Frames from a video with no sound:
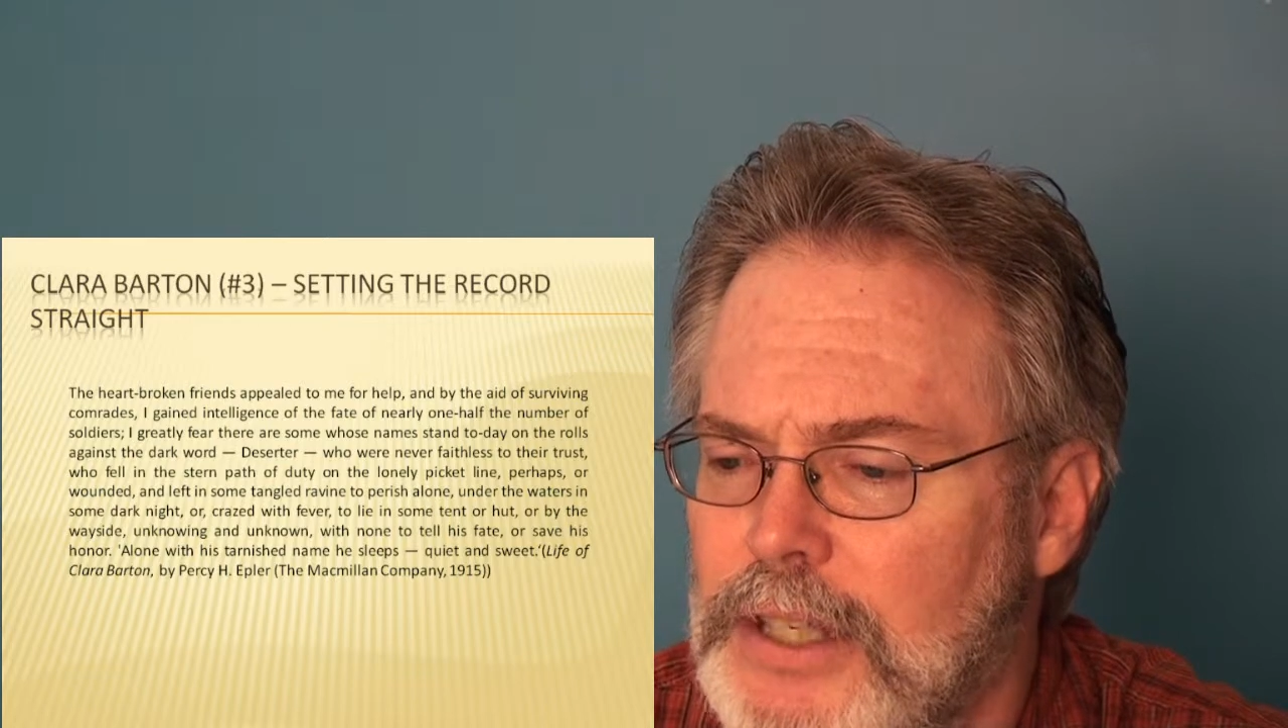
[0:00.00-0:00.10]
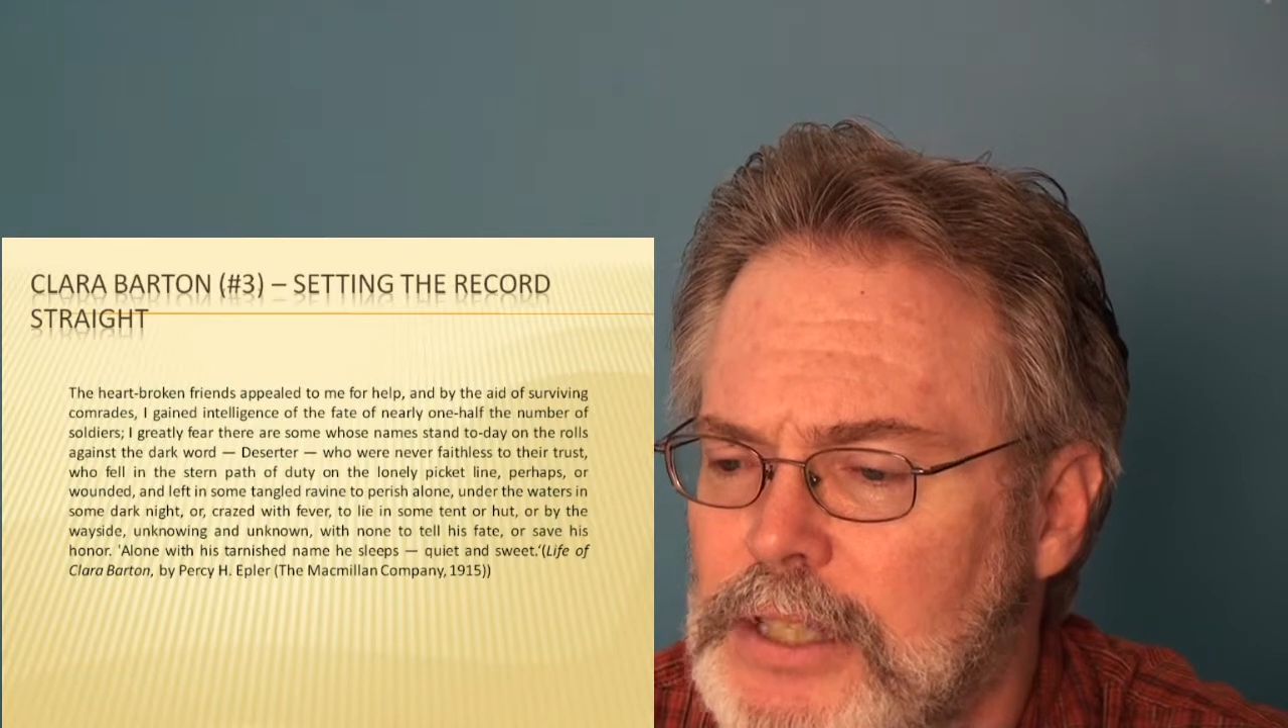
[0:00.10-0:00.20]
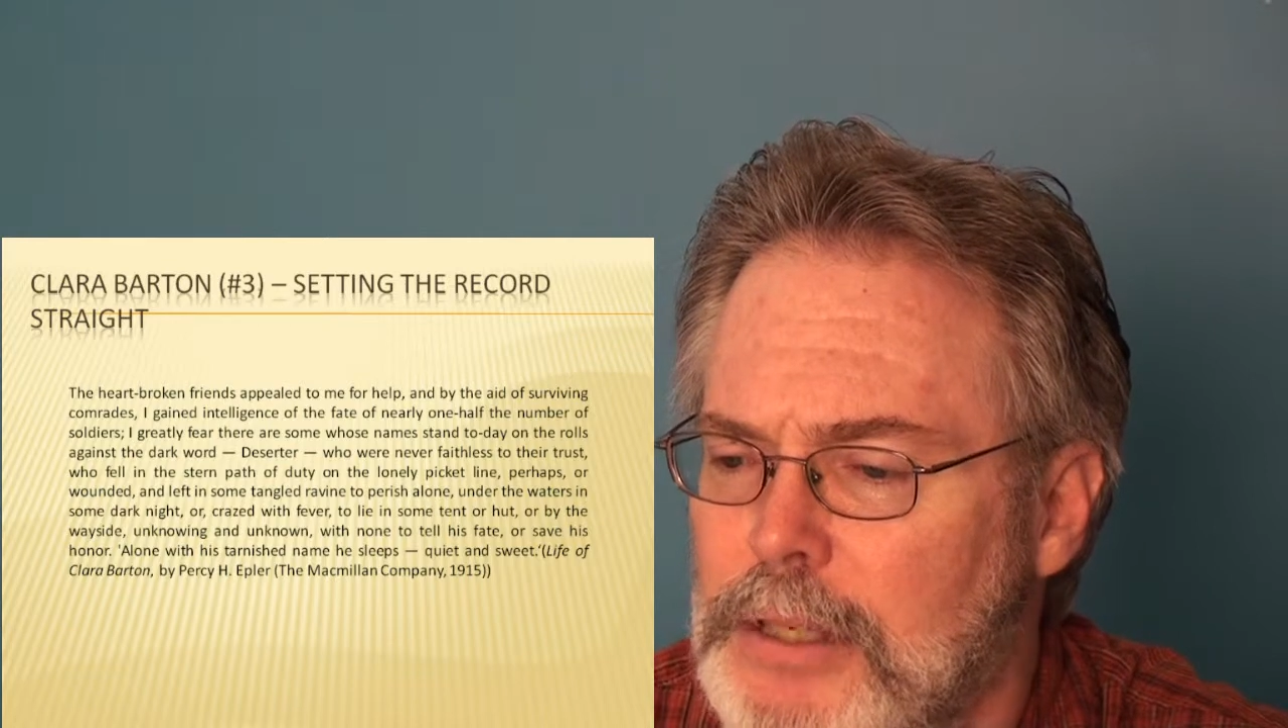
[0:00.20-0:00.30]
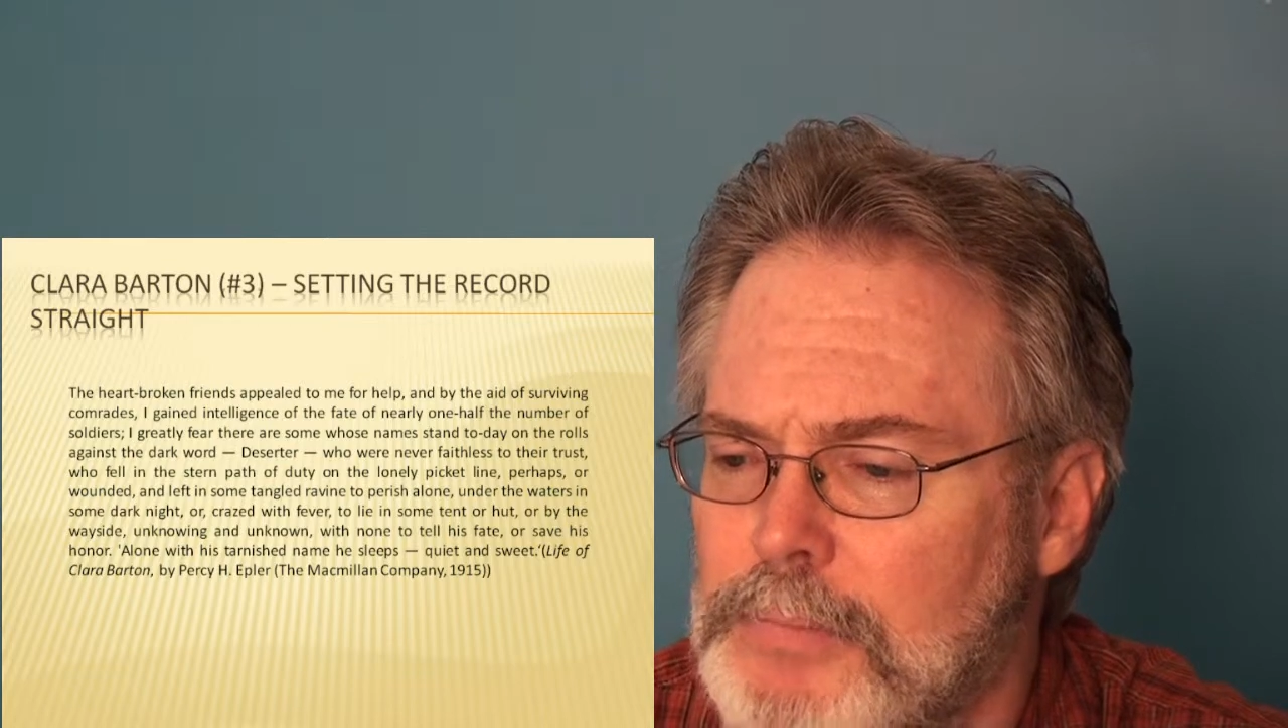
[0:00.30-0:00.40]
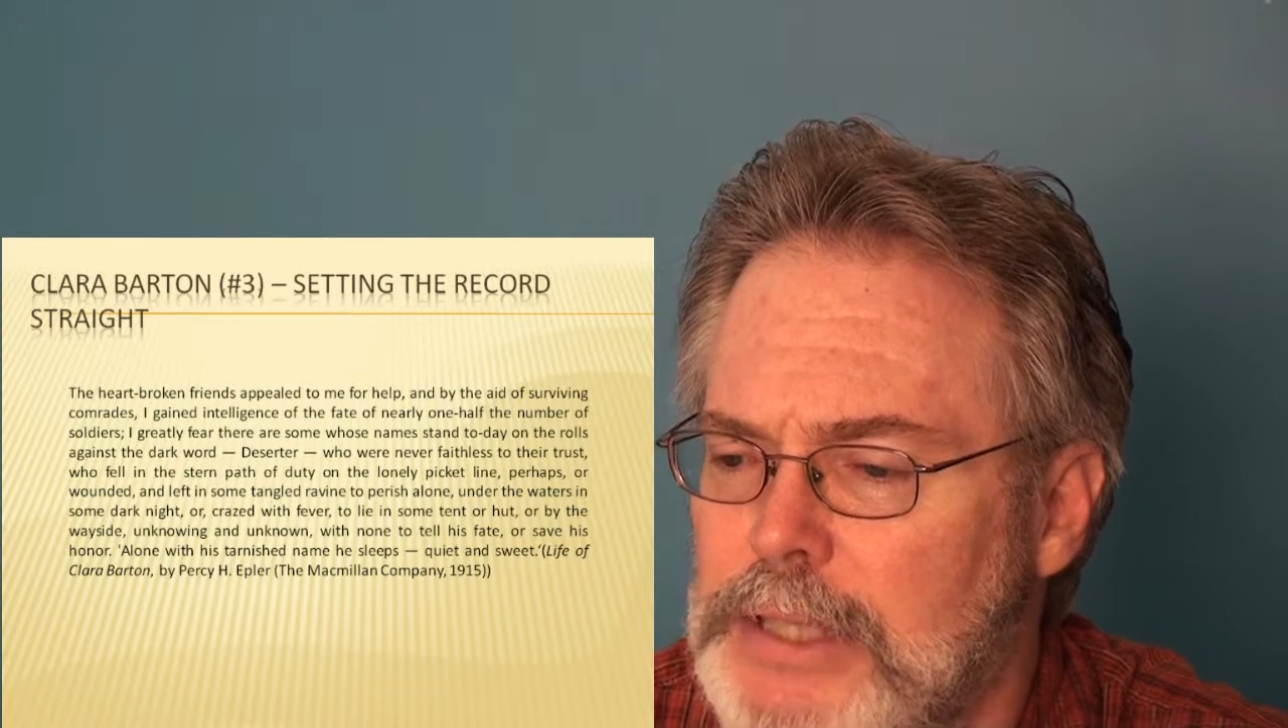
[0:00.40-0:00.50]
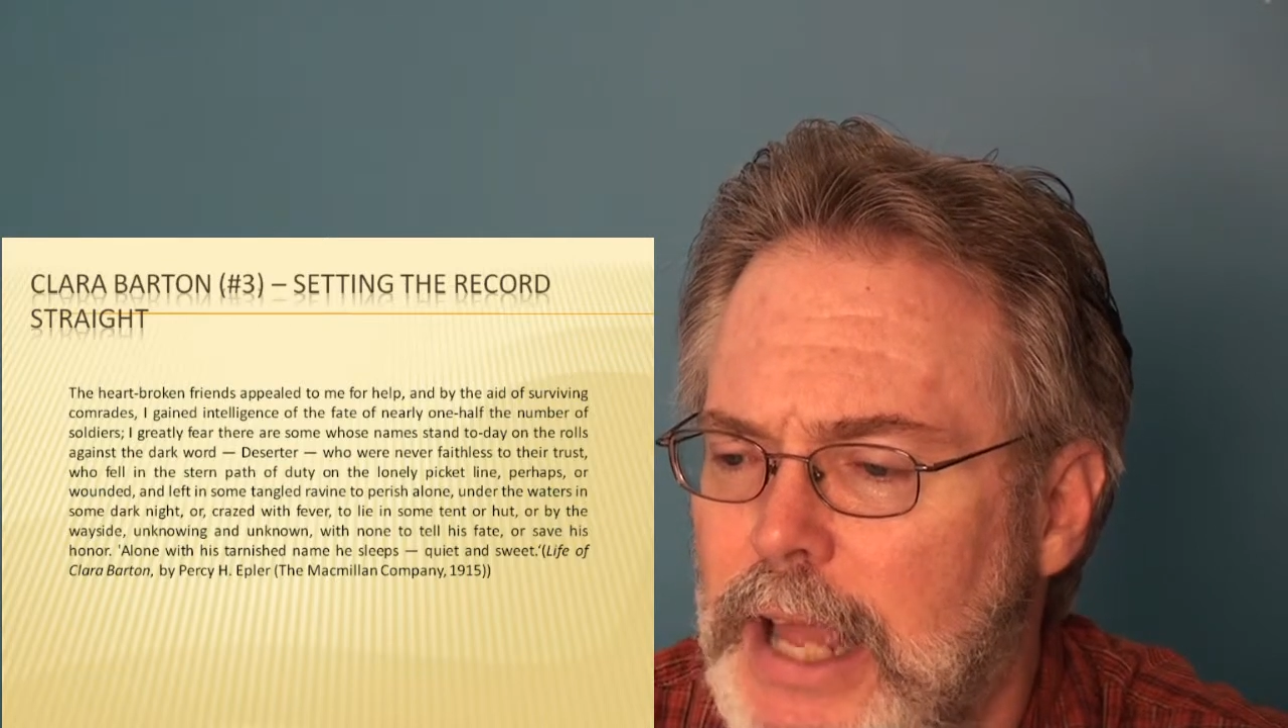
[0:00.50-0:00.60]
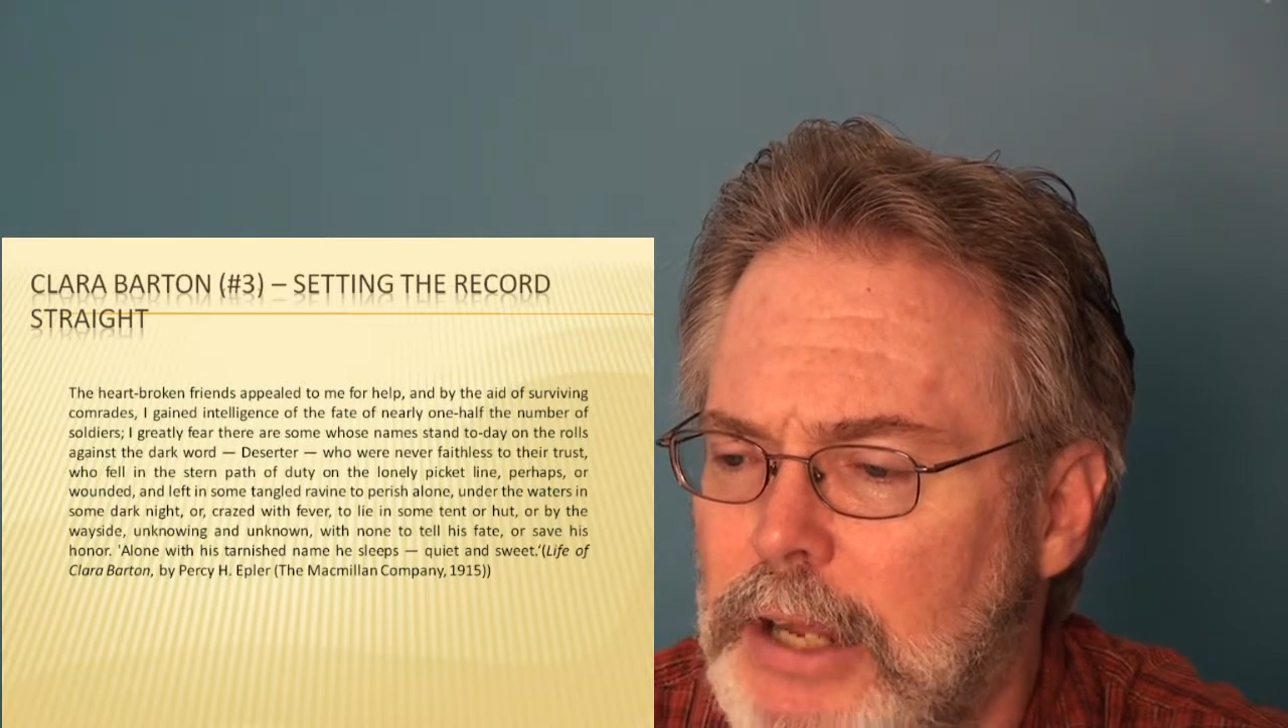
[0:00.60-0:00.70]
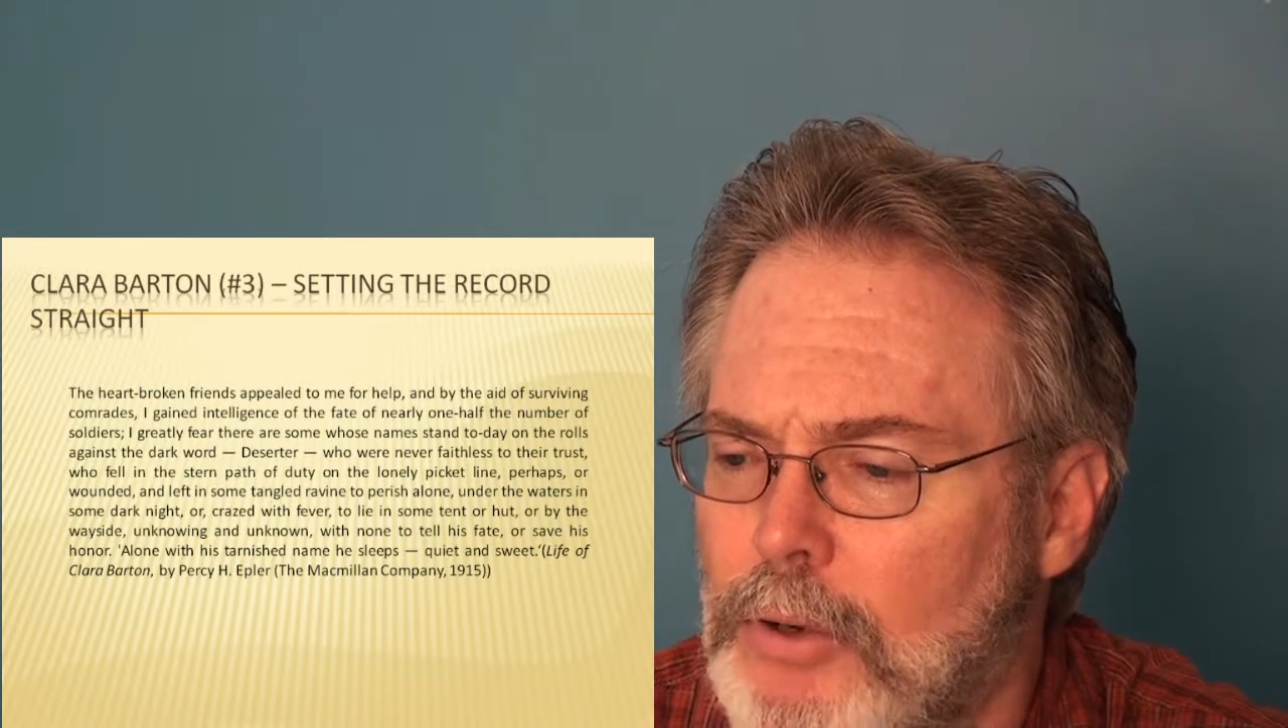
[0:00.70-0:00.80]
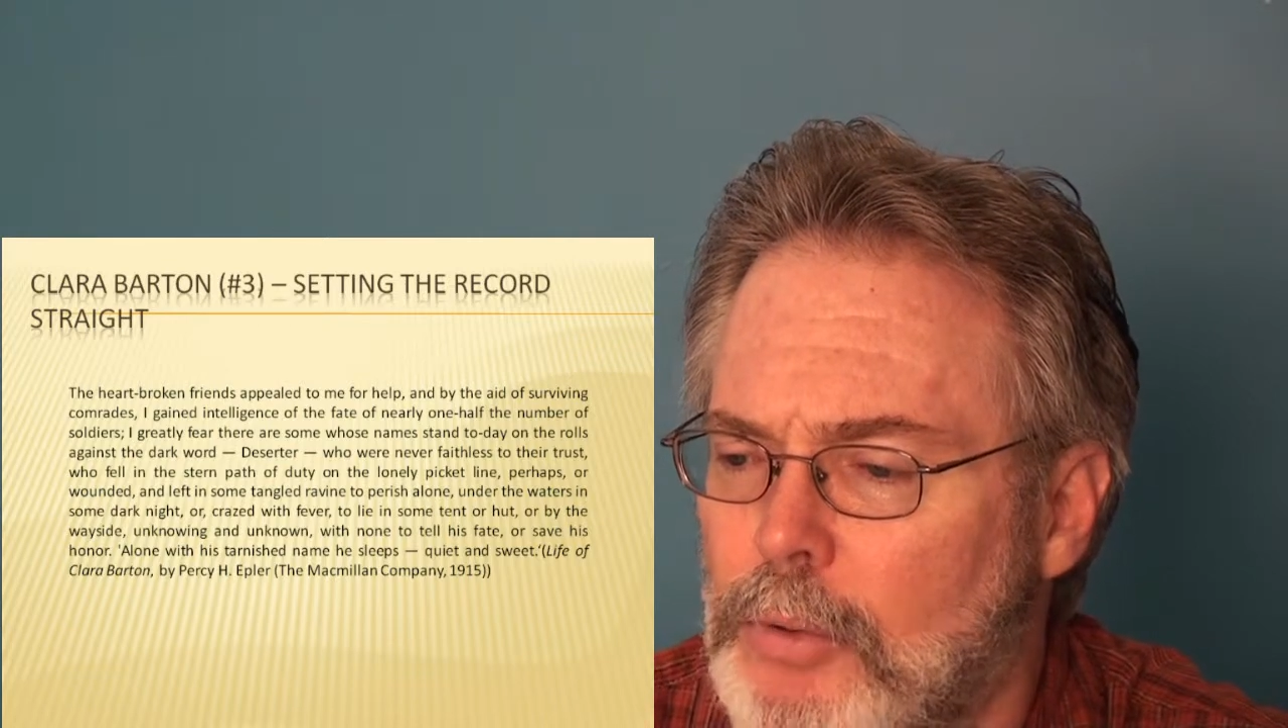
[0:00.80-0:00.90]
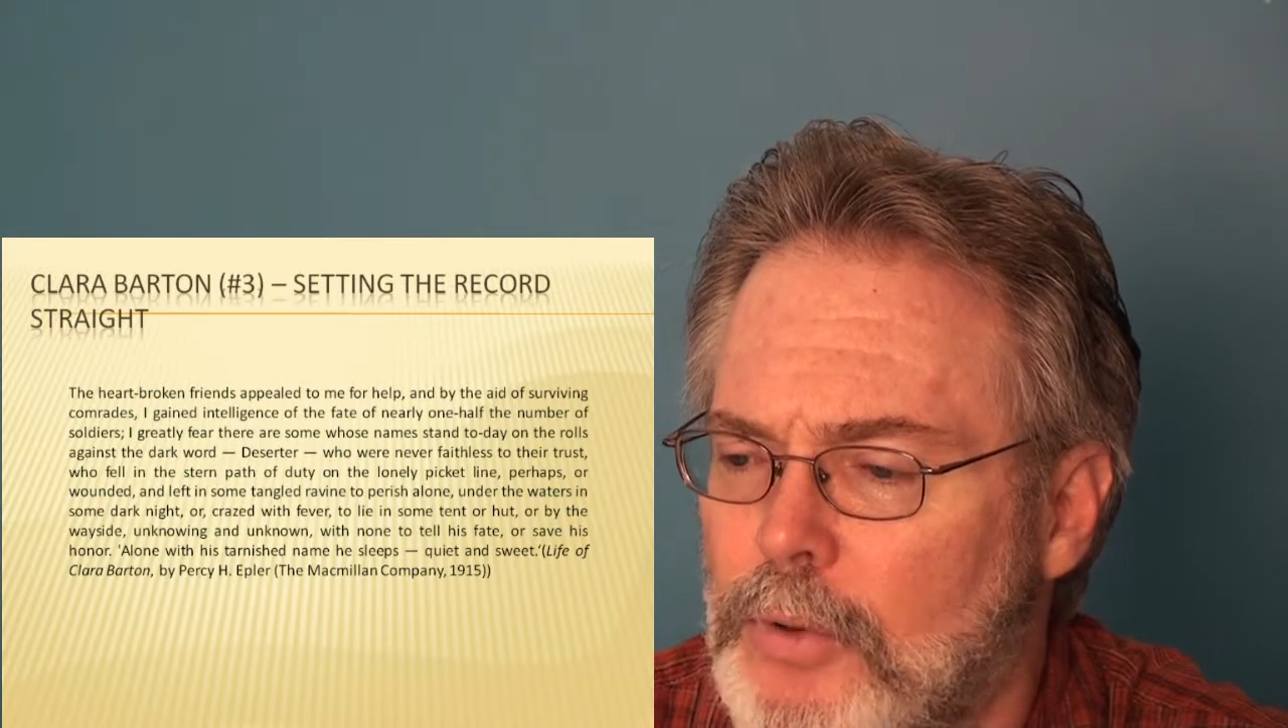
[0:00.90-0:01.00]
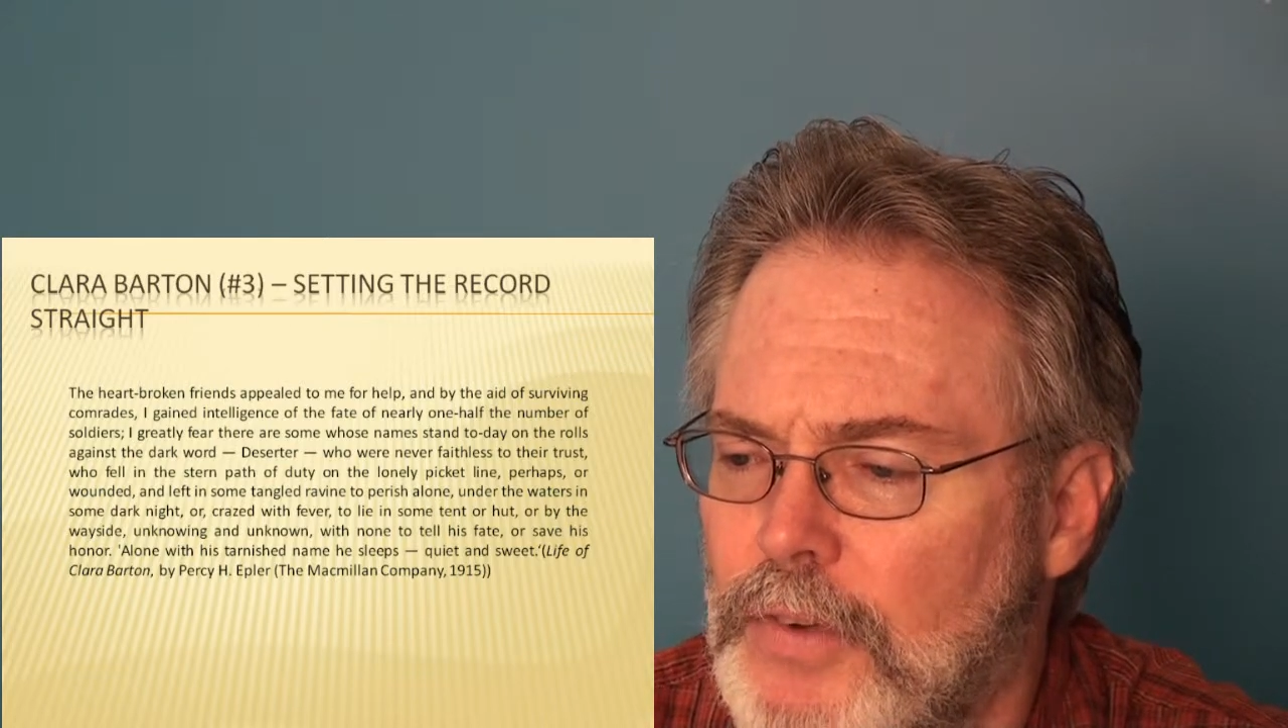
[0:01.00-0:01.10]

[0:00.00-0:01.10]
in some tangled